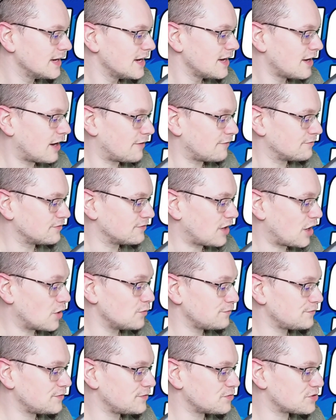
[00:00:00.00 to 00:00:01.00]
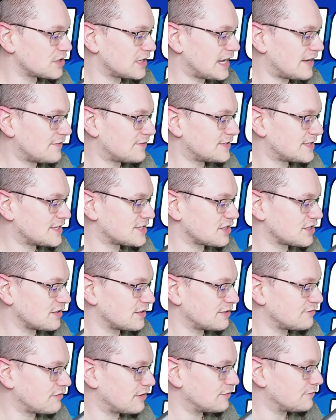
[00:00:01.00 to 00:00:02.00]
Oh, future lover, this
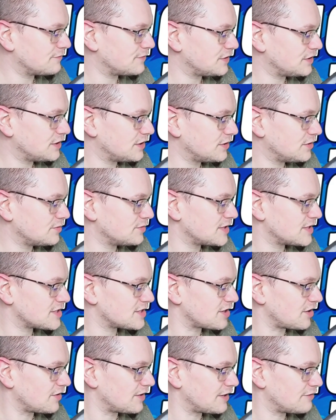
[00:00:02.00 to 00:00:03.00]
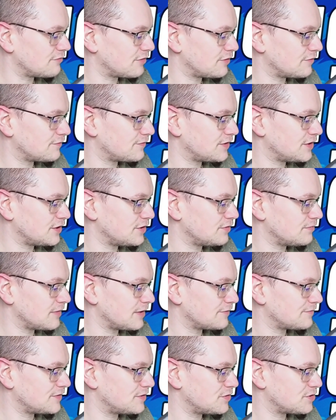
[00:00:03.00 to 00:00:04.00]
song I wrote for you. This song I wrote for you,
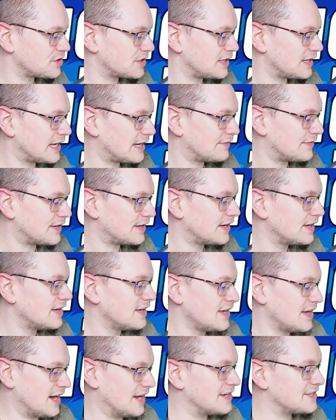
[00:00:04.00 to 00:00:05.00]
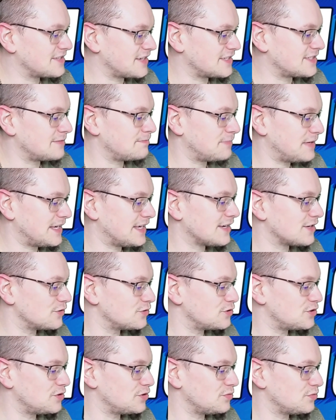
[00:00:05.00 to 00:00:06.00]
my future lover. I decide to be
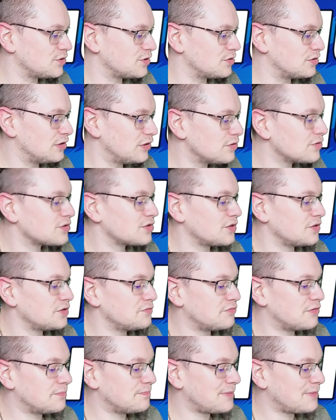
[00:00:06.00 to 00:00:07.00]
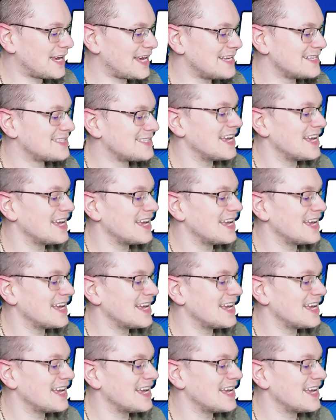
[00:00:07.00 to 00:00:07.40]
good, do good, look good, repeat.